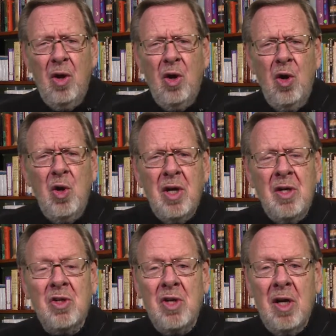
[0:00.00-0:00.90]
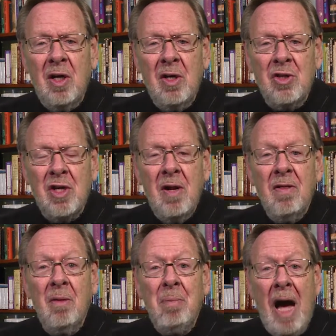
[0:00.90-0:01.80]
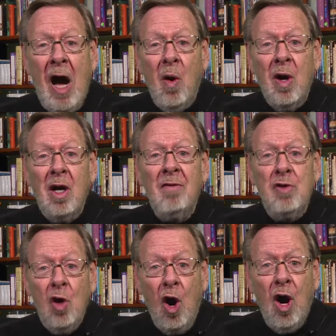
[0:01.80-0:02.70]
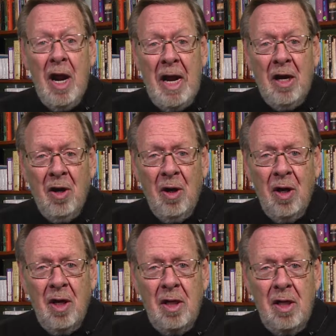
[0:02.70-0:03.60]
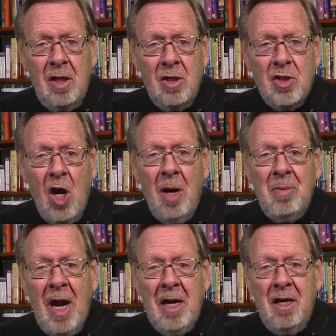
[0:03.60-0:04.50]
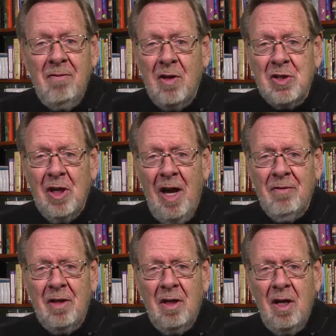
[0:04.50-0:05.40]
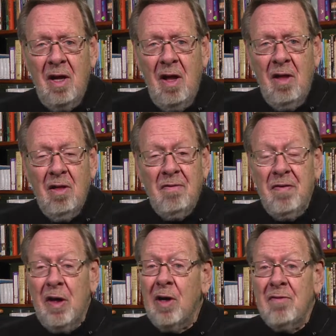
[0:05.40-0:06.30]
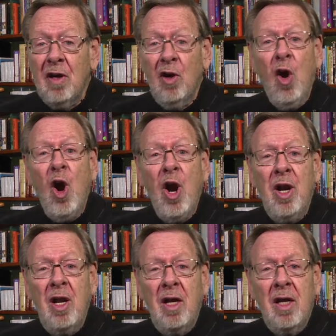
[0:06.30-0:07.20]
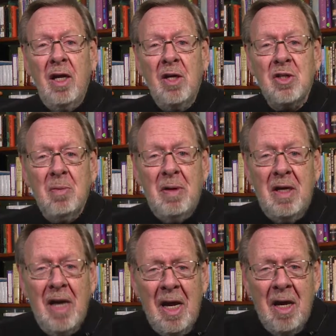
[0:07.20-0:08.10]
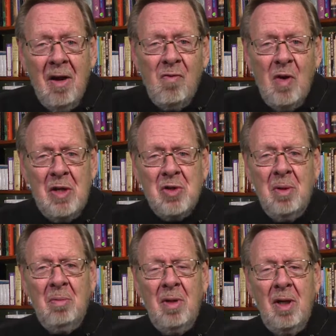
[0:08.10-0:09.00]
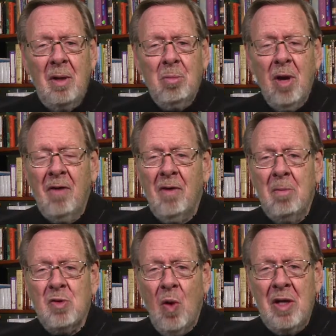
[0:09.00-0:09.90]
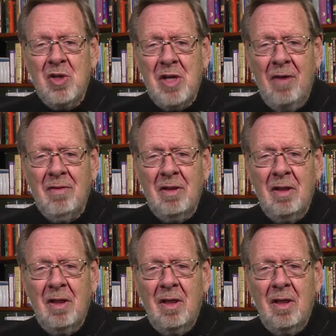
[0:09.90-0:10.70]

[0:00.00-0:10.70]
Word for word: Who considers the power of your anger? Psalm 90, verse 11. The fear of the Lord is the beginning of wisdom. Proverbs 1 7.